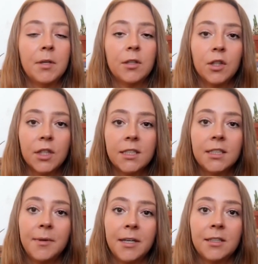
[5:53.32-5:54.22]
Look
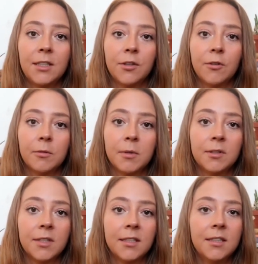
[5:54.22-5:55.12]
into balancing your
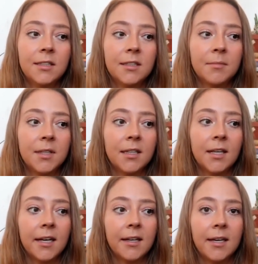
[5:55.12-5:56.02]
hormones, and this is something
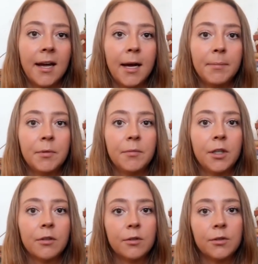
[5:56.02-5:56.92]
that can happen
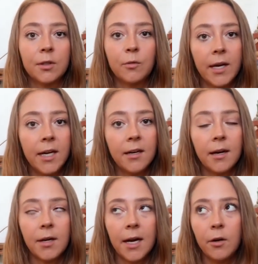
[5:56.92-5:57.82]
when you're losing
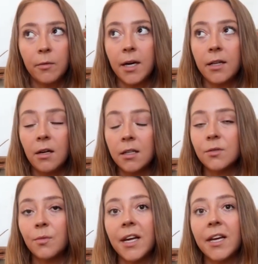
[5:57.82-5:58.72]
weight. I know when I
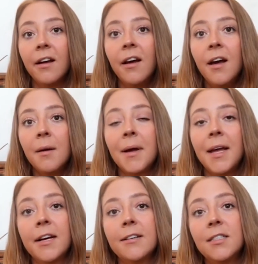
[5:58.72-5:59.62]
lost weight, my
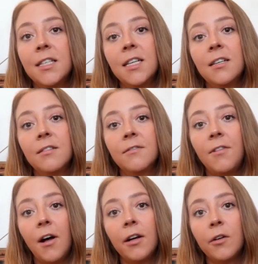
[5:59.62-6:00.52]
hair did
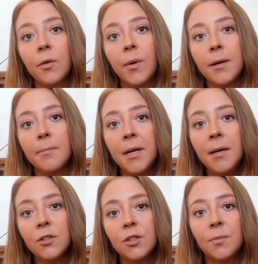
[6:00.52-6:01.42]
fall out quite a
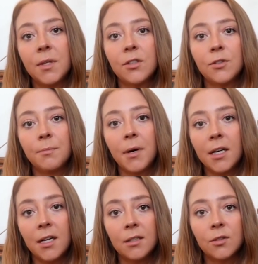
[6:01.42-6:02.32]
bit just because your
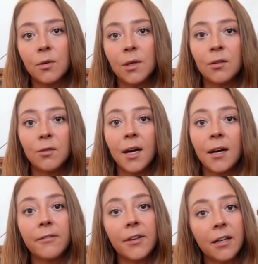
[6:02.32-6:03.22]
body is going through
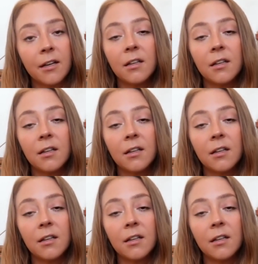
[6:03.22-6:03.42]
kind of like a